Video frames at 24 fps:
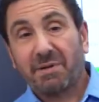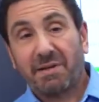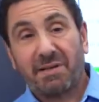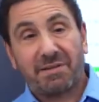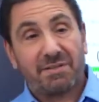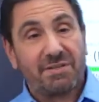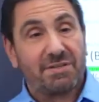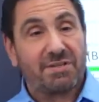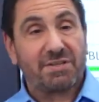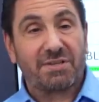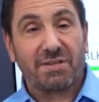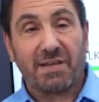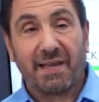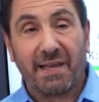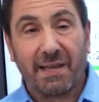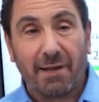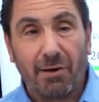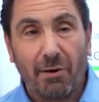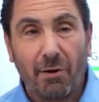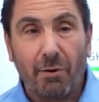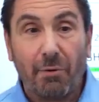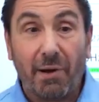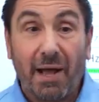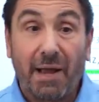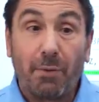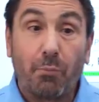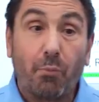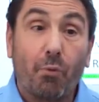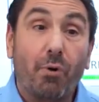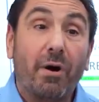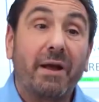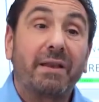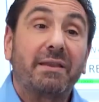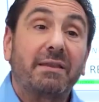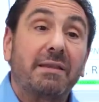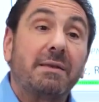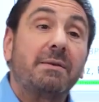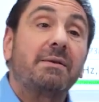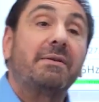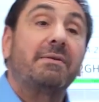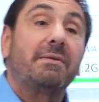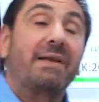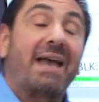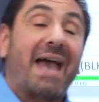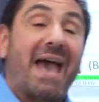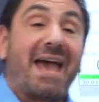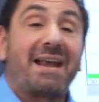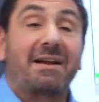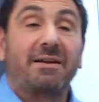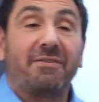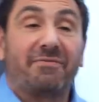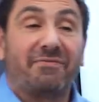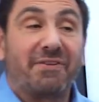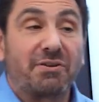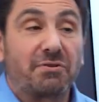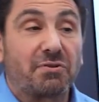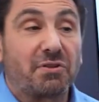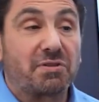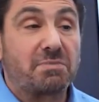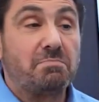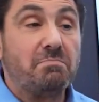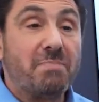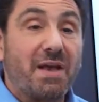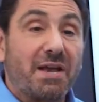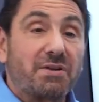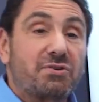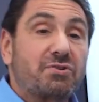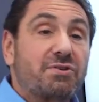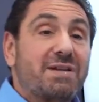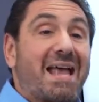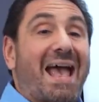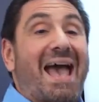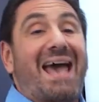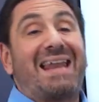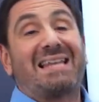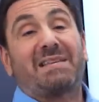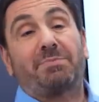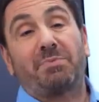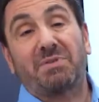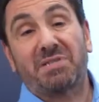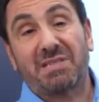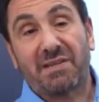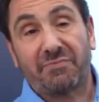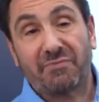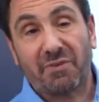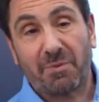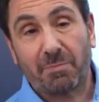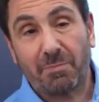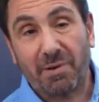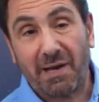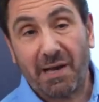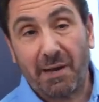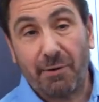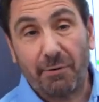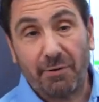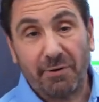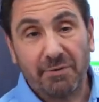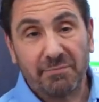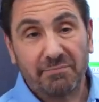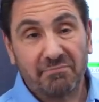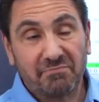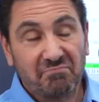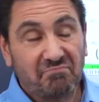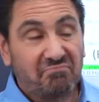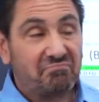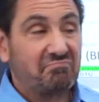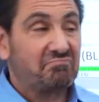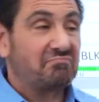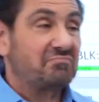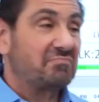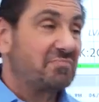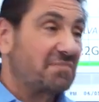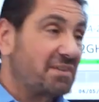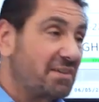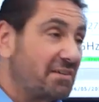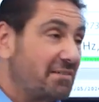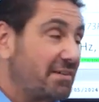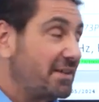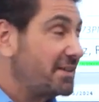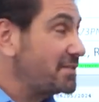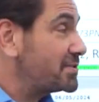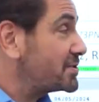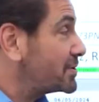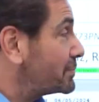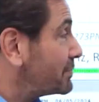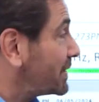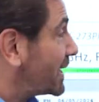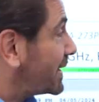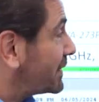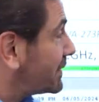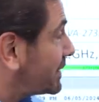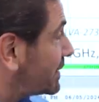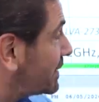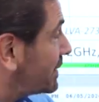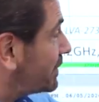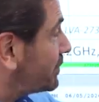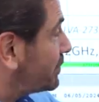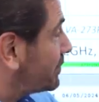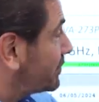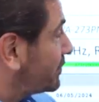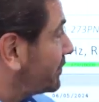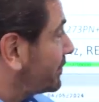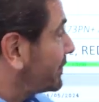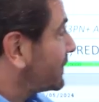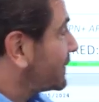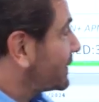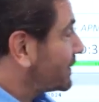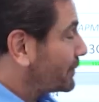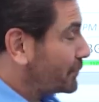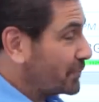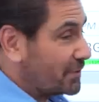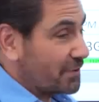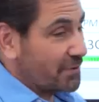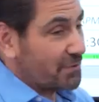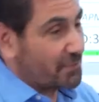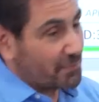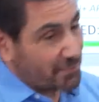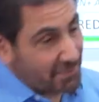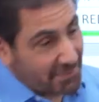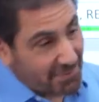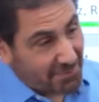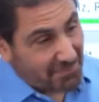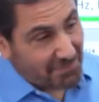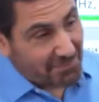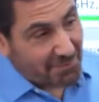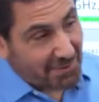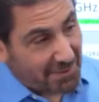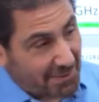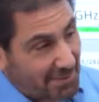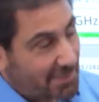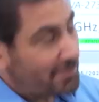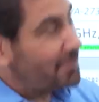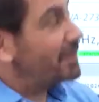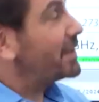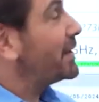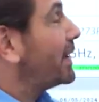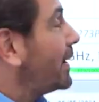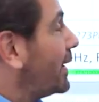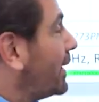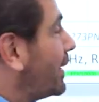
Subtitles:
doesn't say, oh, I want the additive phase noise measured at a specific power. All right, so we ended up, wouldn't do this really, but